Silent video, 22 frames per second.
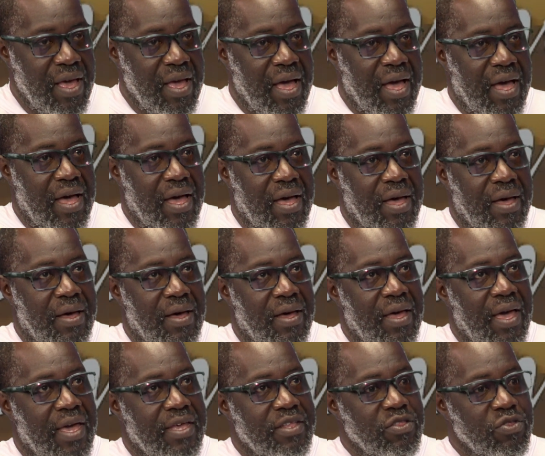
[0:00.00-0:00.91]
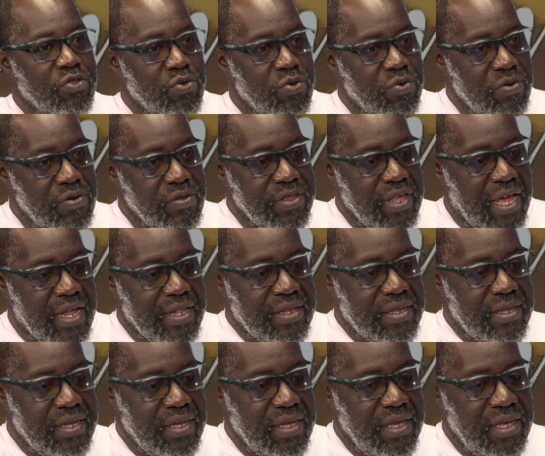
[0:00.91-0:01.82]
I know
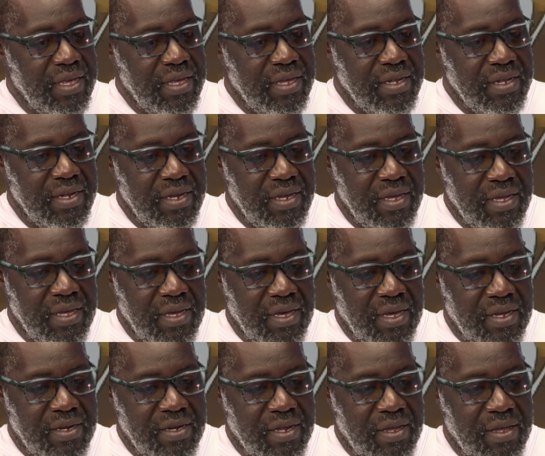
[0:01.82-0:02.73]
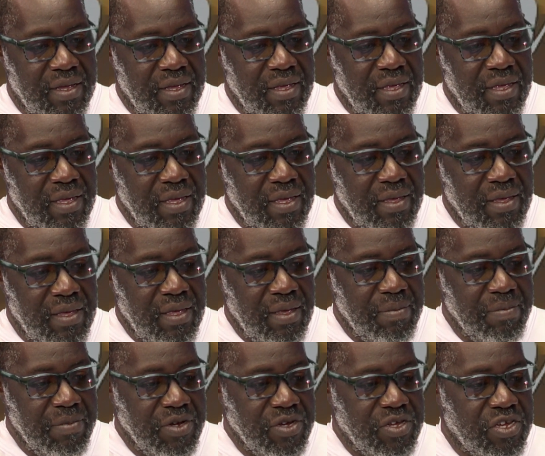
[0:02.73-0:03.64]
that in the
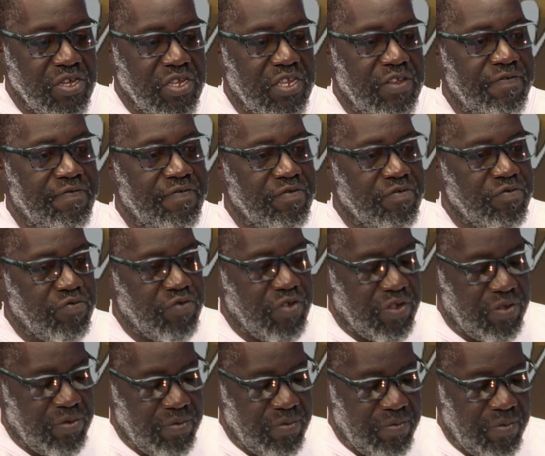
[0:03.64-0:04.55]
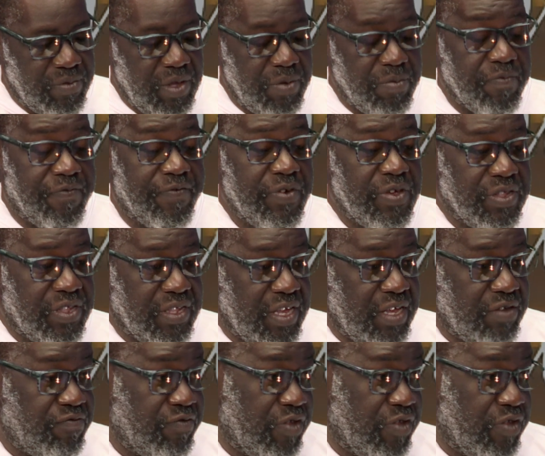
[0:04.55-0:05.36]
emergency first aid